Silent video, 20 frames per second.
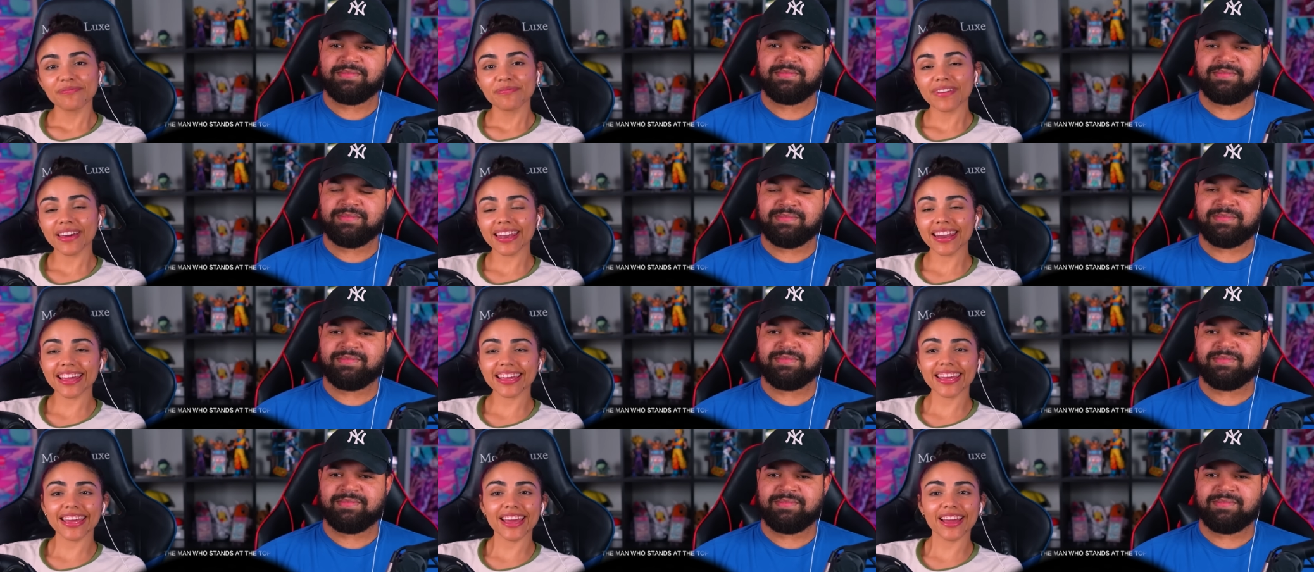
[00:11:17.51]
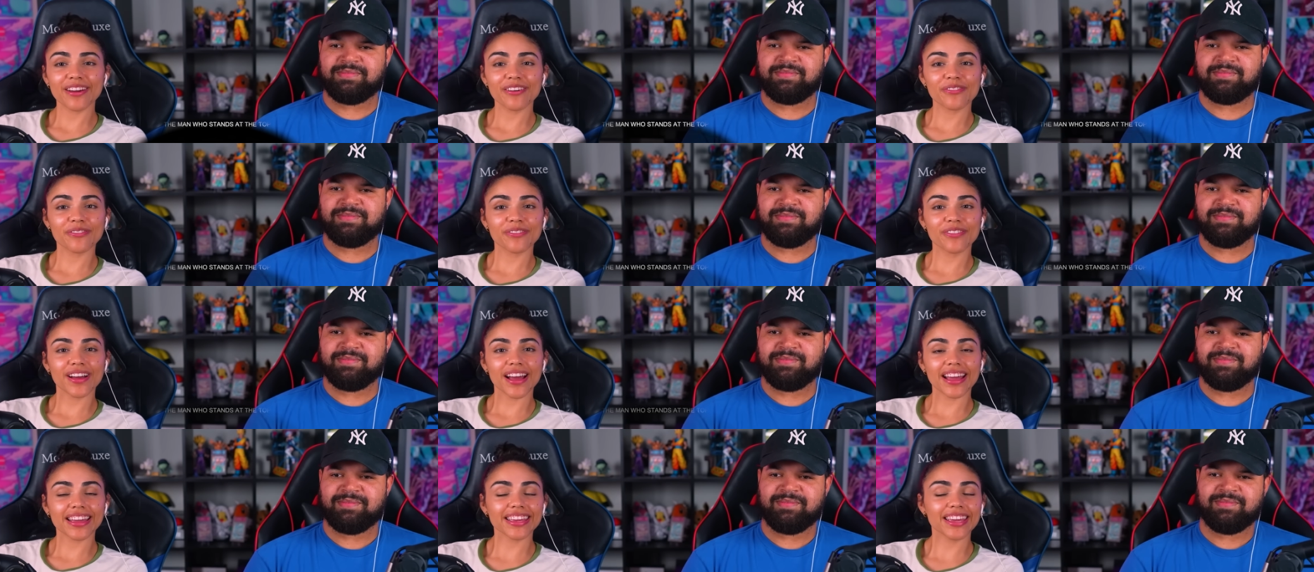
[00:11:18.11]
Speaker 1: Man, I can't
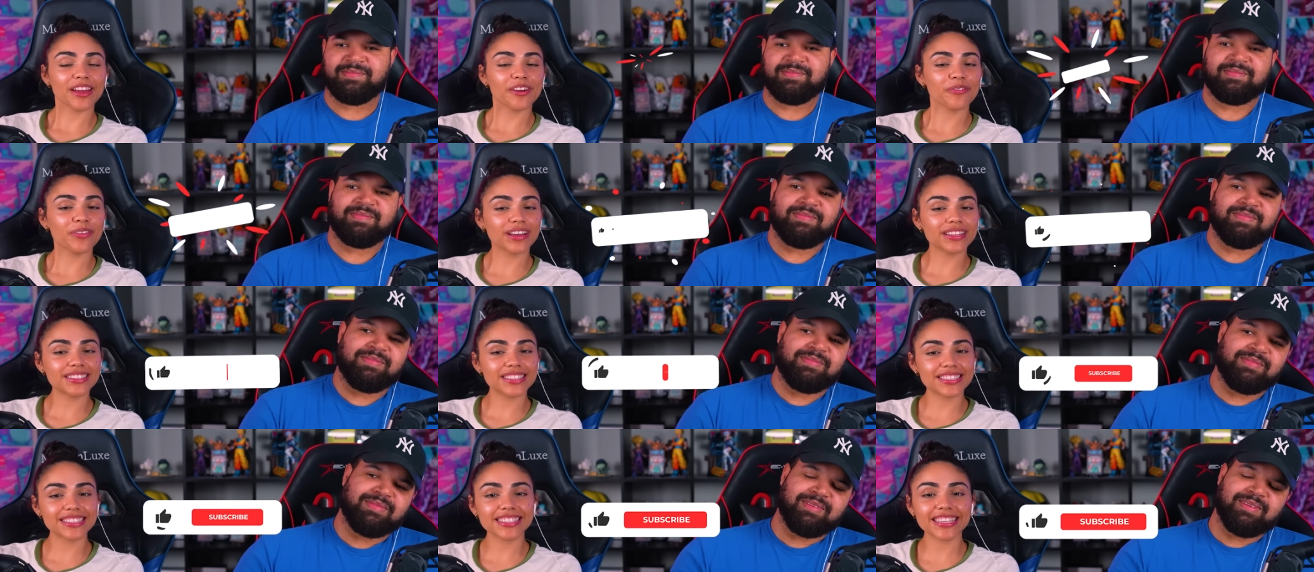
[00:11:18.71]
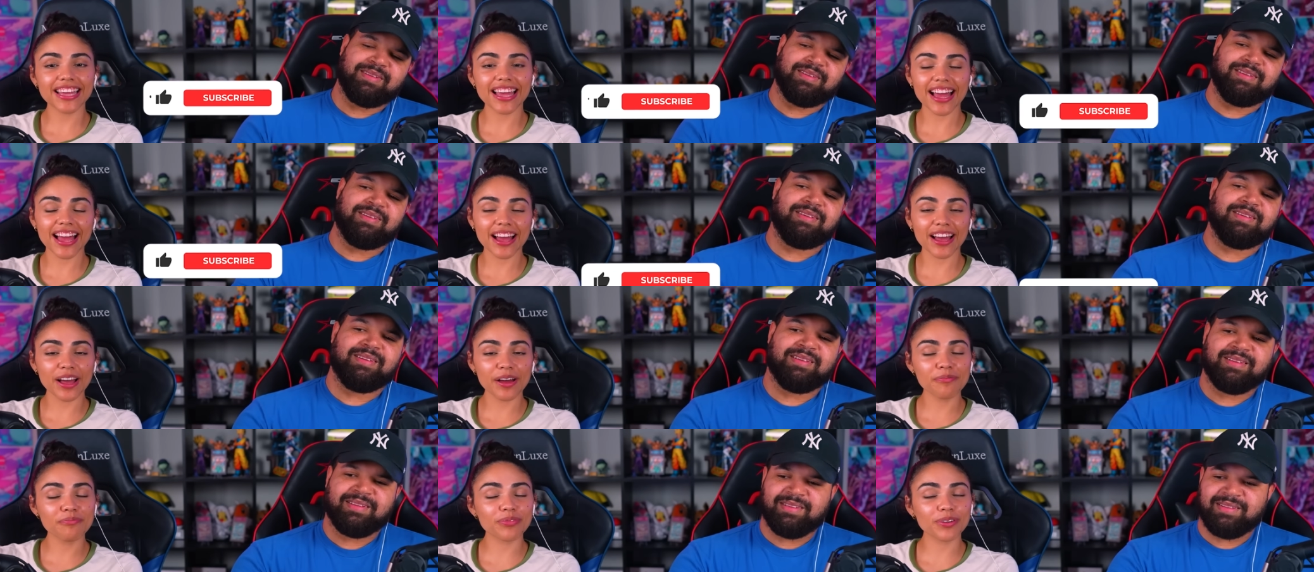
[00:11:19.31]
I can't wait to see how,
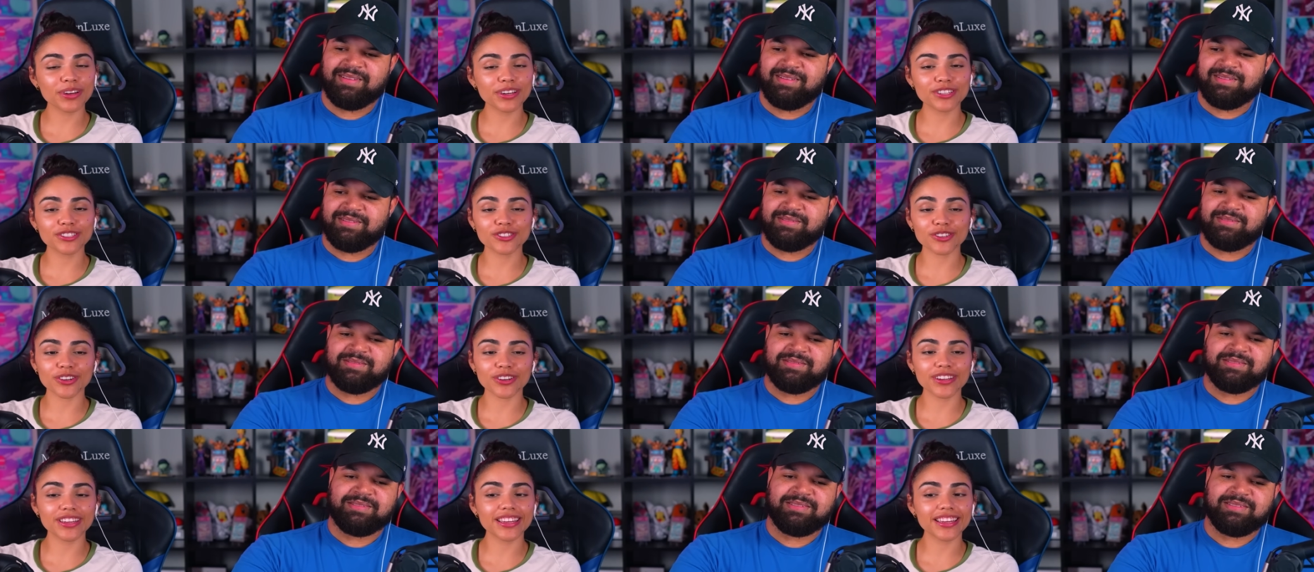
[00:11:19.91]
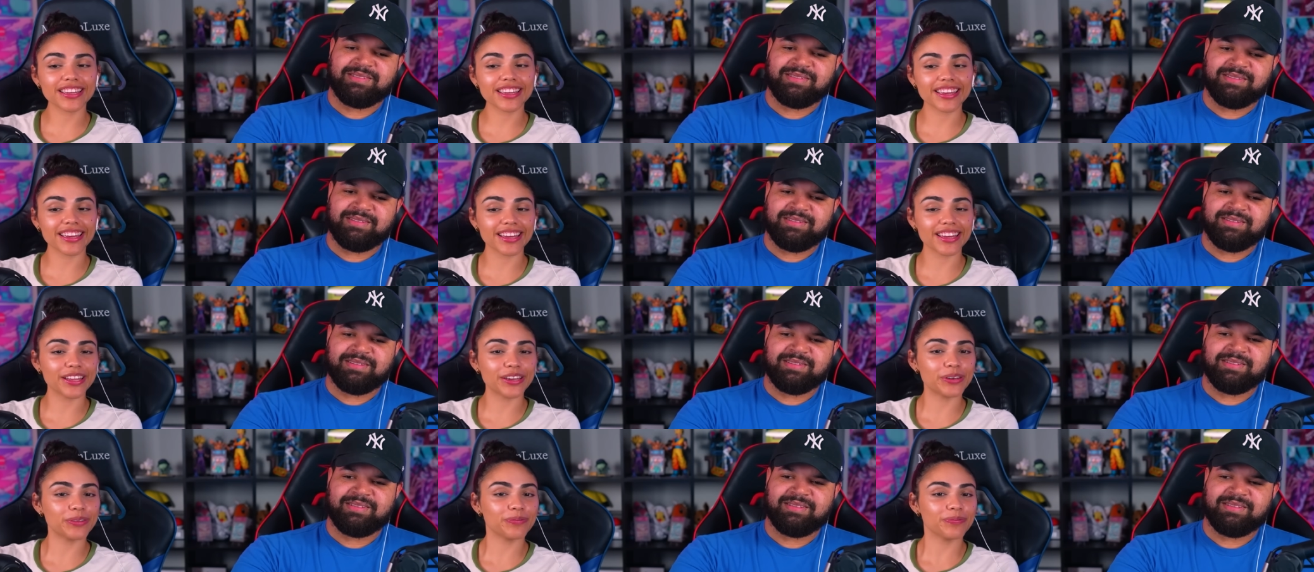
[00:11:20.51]
I'm pretty sure he
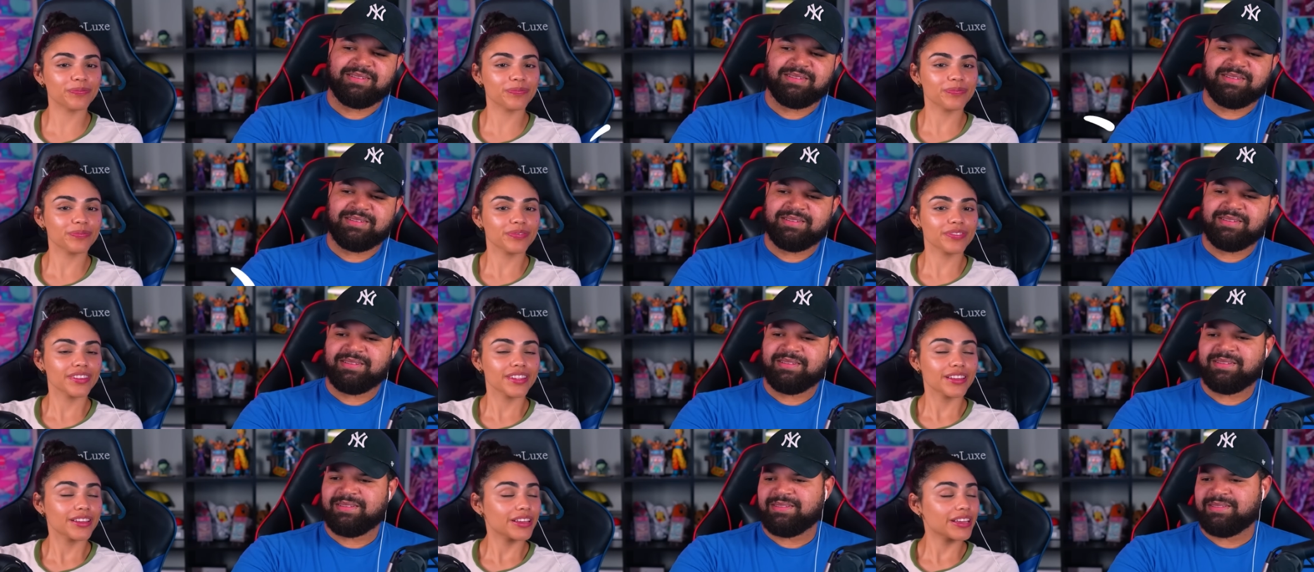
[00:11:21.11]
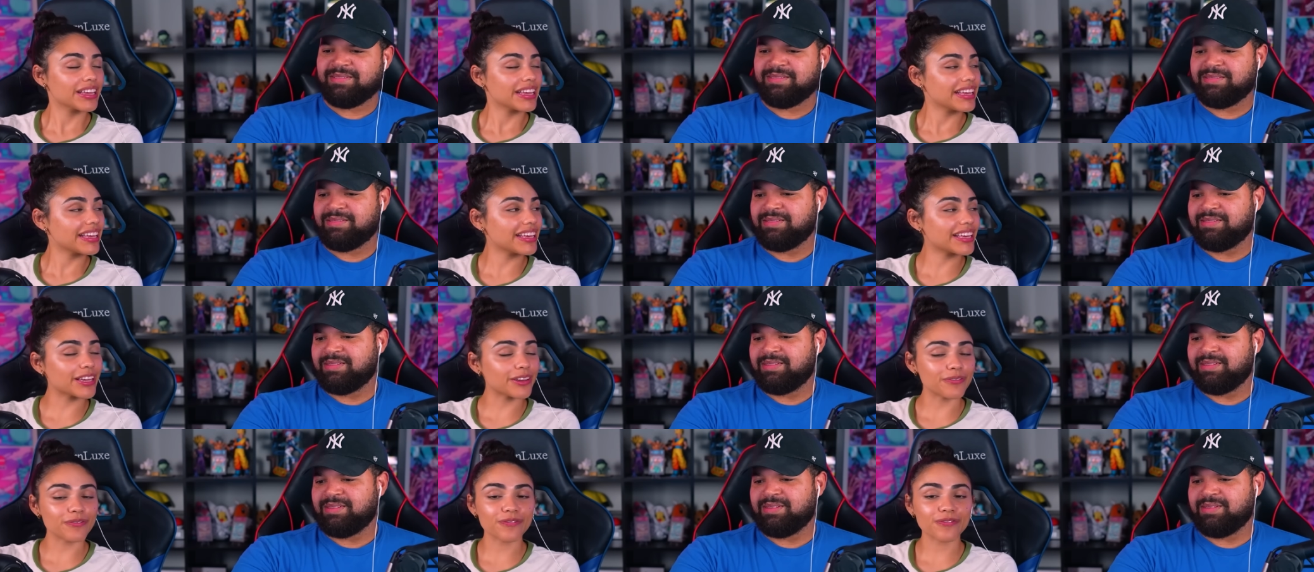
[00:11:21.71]
can
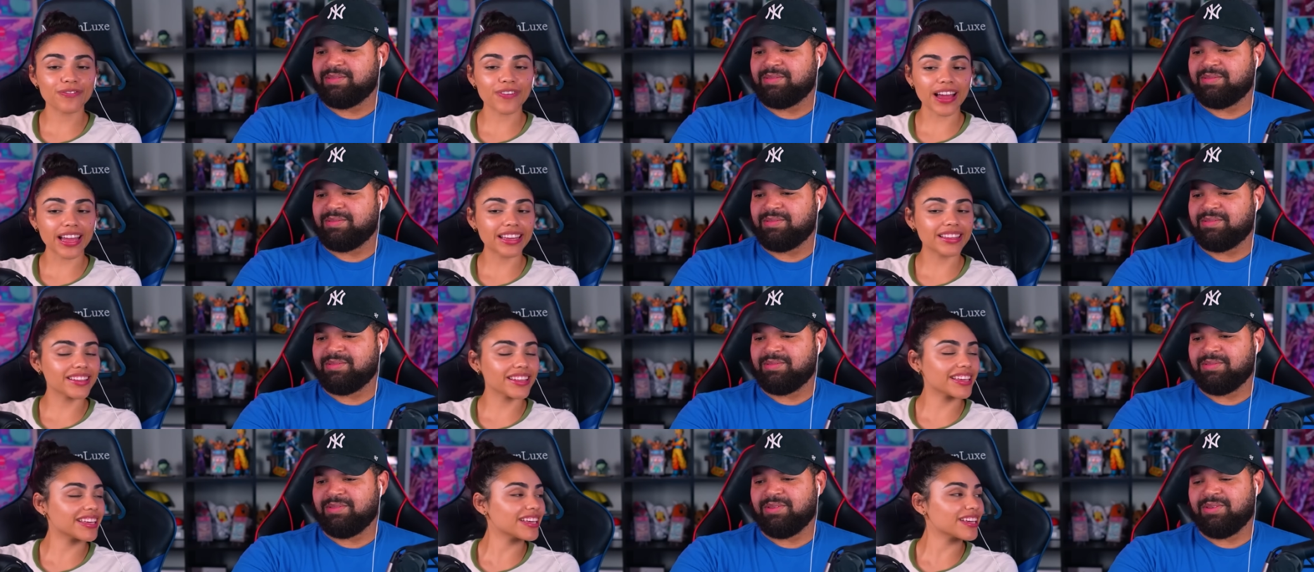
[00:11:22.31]
he can fight. Like